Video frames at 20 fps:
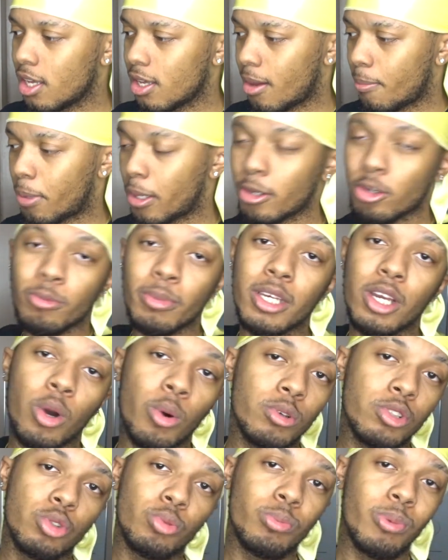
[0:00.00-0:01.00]
people be
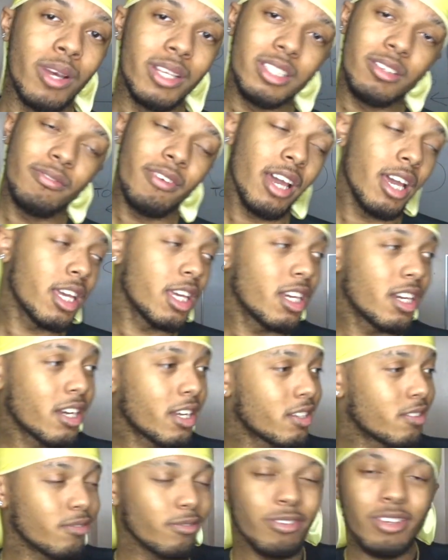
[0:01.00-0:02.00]
going to Pennsylvania
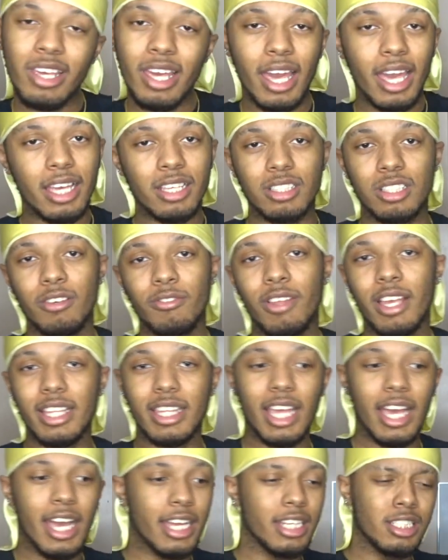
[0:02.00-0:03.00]
and VA and stuff like
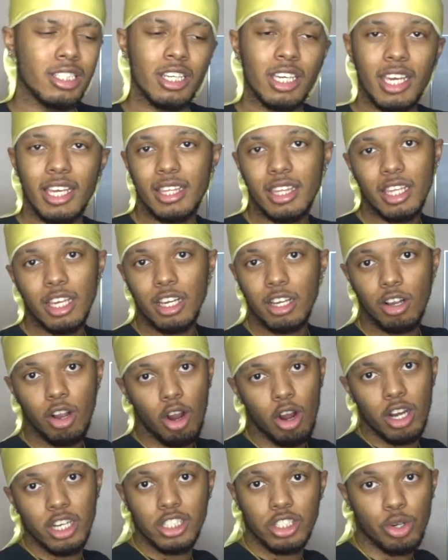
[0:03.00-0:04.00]
that and get their
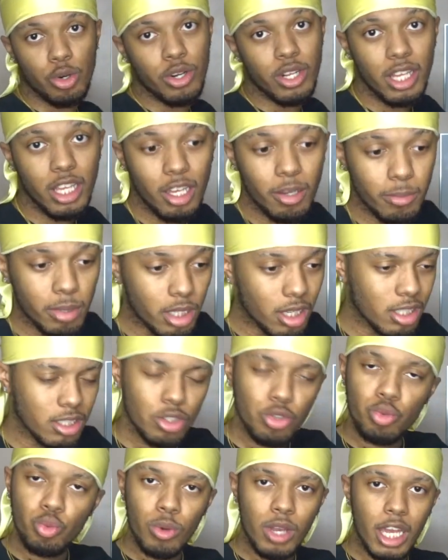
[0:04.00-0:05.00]
car insurance there because
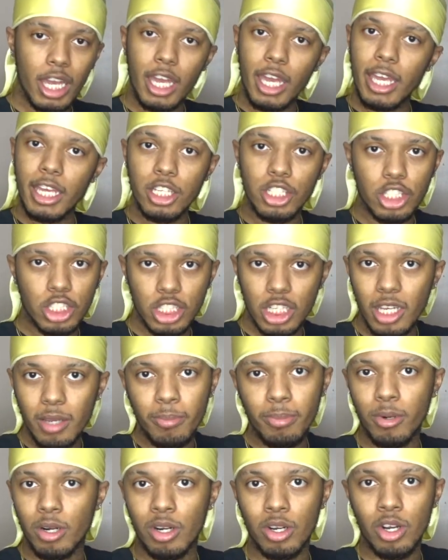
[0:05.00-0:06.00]
it's way
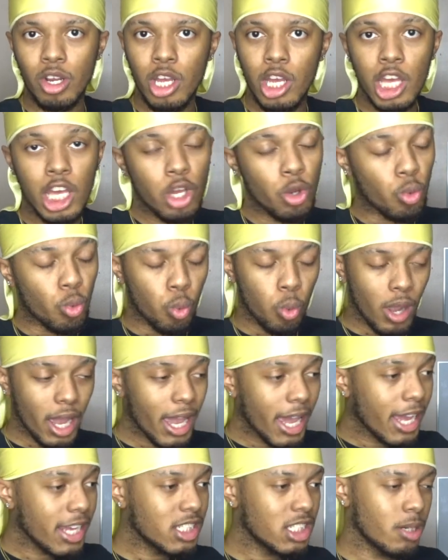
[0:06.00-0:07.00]
cheaper.
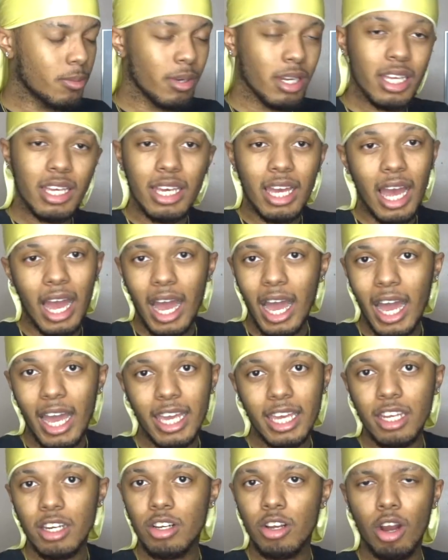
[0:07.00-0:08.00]
Way cheaper. They get a
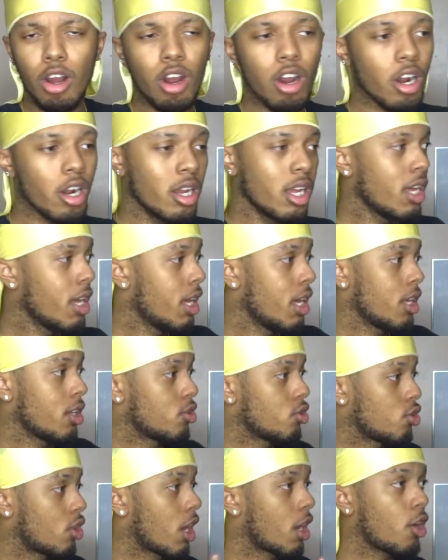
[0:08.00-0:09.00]
high-end car
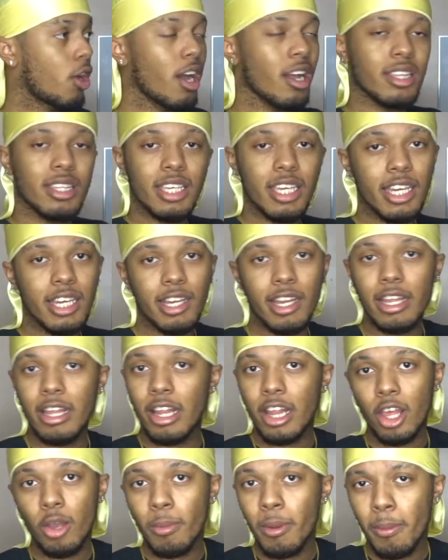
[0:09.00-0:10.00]
and go out there,
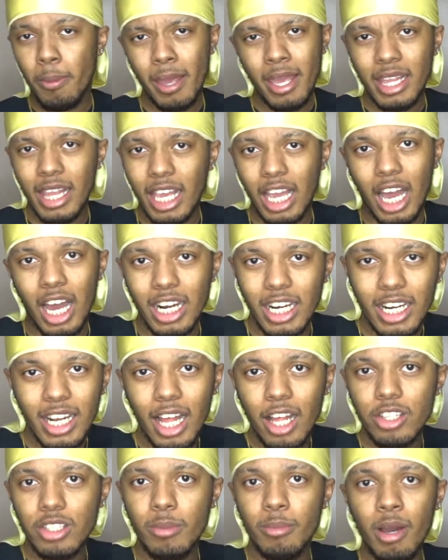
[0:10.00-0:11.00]
they'll be paying like
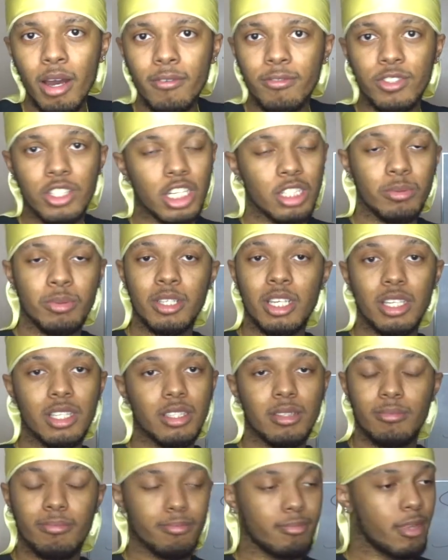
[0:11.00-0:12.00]
$100 a month just because.
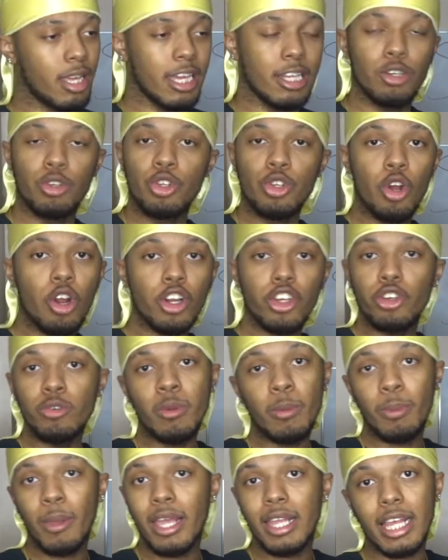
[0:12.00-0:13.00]
In New York, you'd be
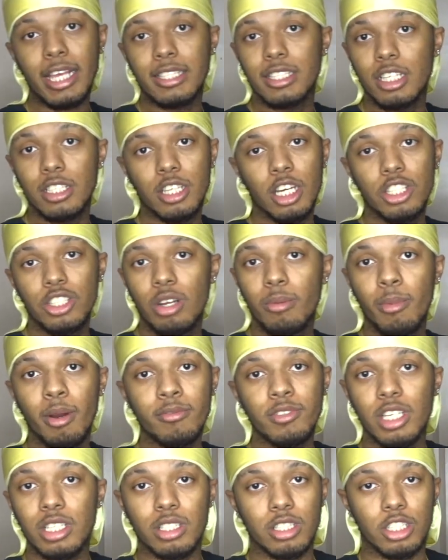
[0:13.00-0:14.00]
paying like $600 a
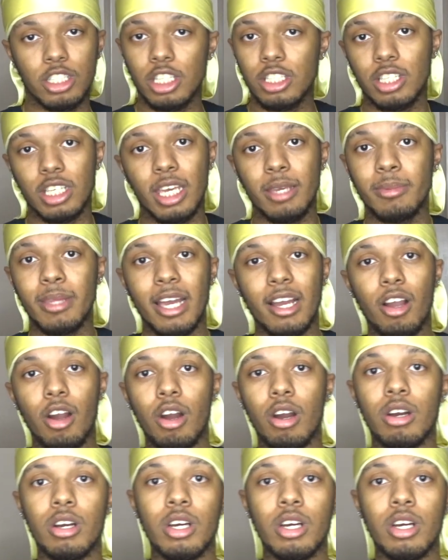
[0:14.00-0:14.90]
month just to keep that car.